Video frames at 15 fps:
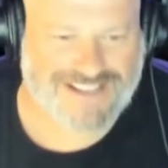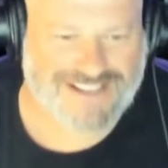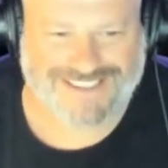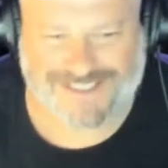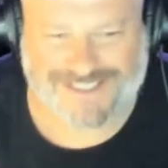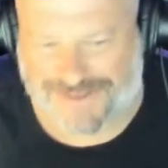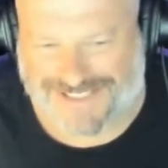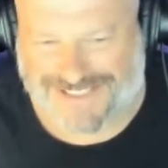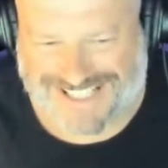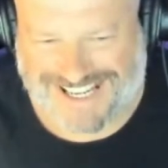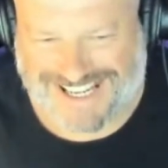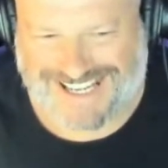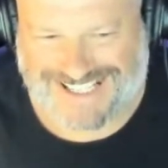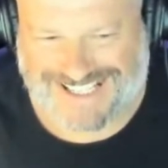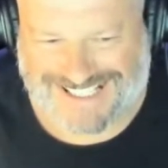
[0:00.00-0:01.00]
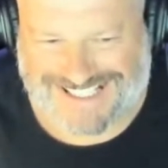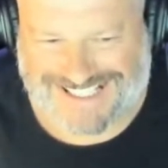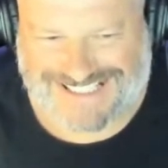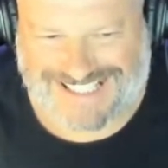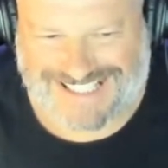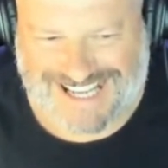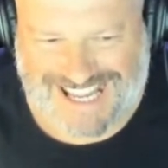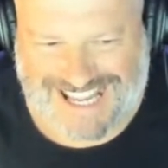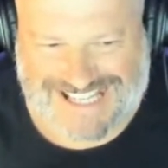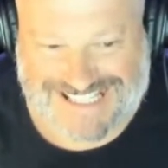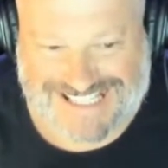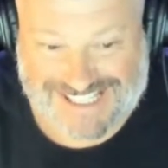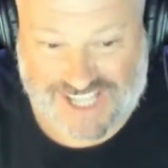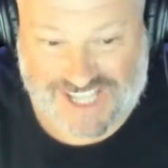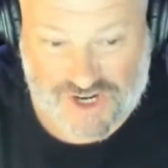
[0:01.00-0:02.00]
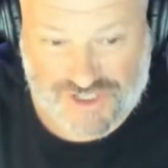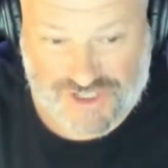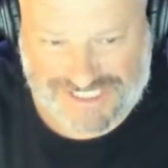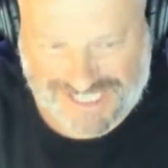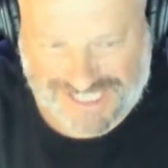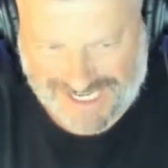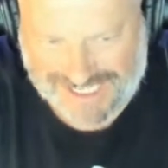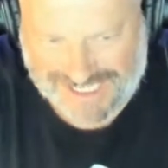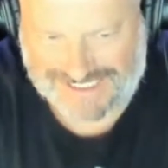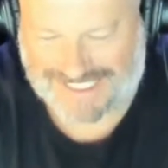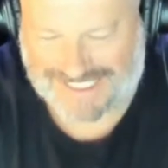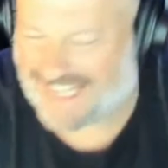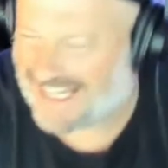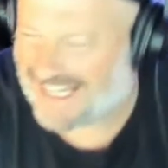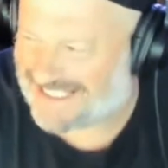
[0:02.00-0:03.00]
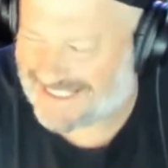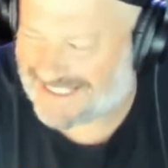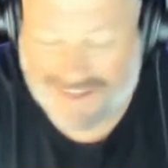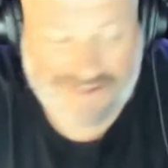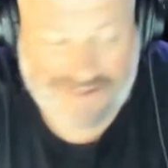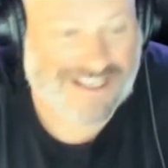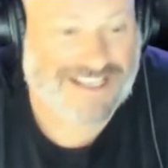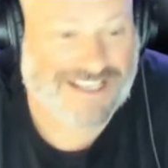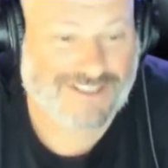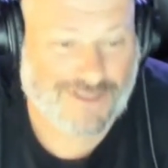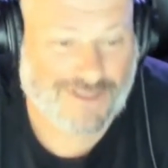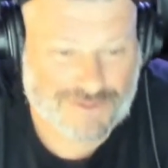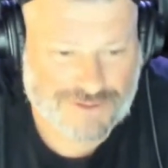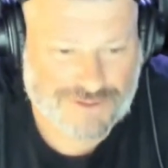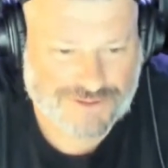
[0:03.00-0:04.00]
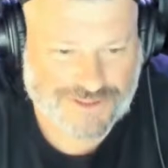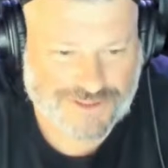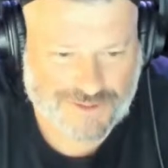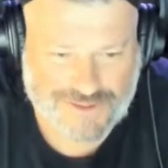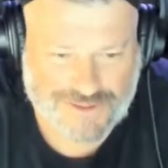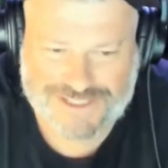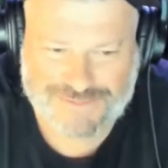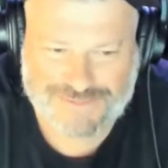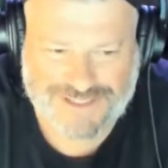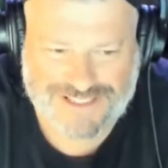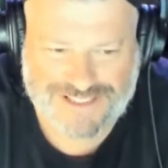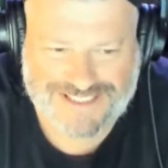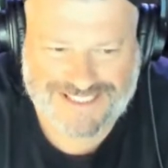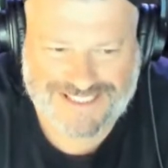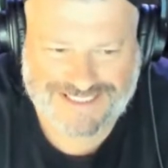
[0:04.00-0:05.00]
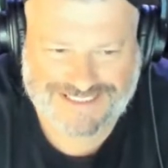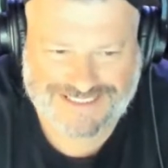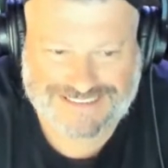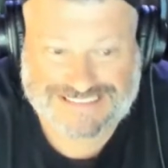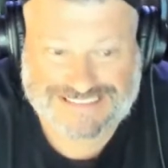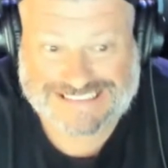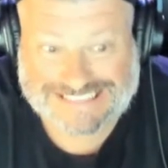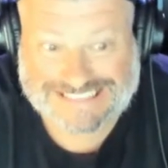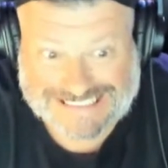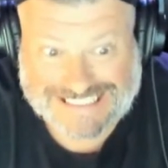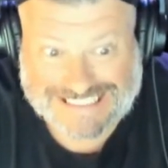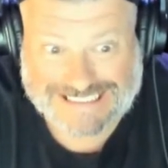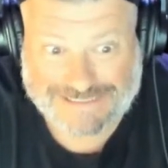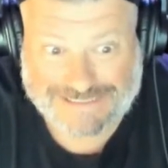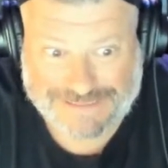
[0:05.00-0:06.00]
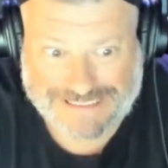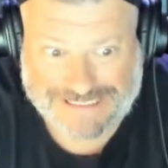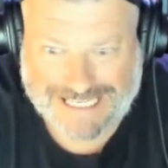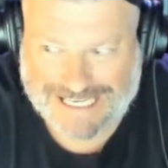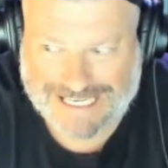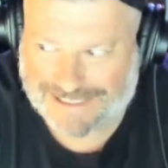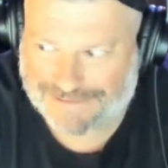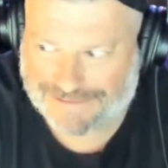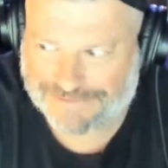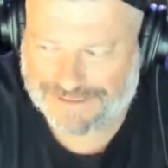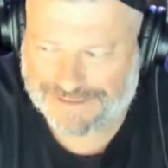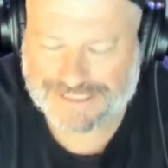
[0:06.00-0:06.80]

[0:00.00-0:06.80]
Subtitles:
You know what today is? Today is Thursday. Today is another day closer to Christmas, and today we have